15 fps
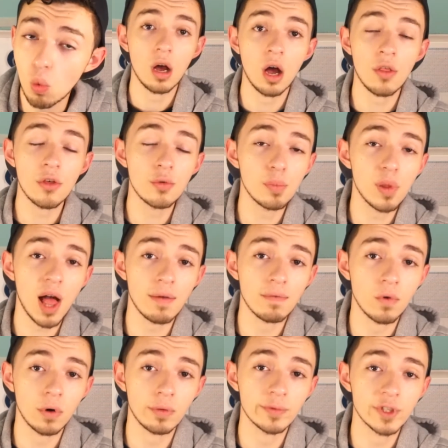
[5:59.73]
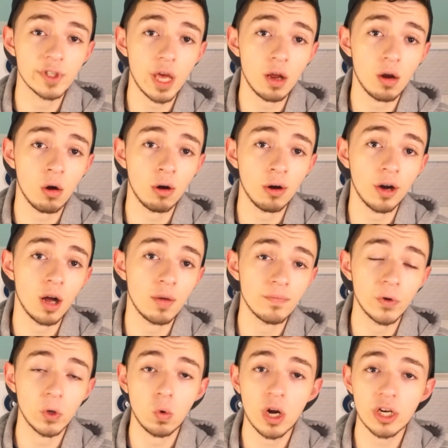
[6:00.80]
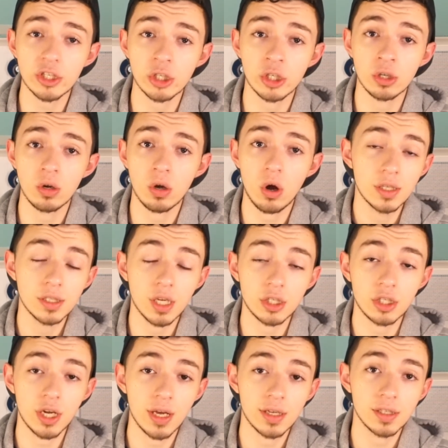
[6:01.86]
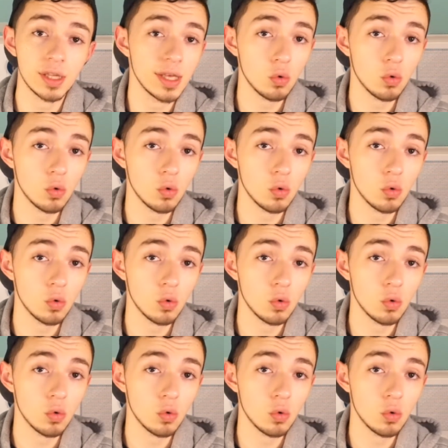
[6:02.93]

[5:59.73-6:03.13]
Other platforms that are up for question, such as the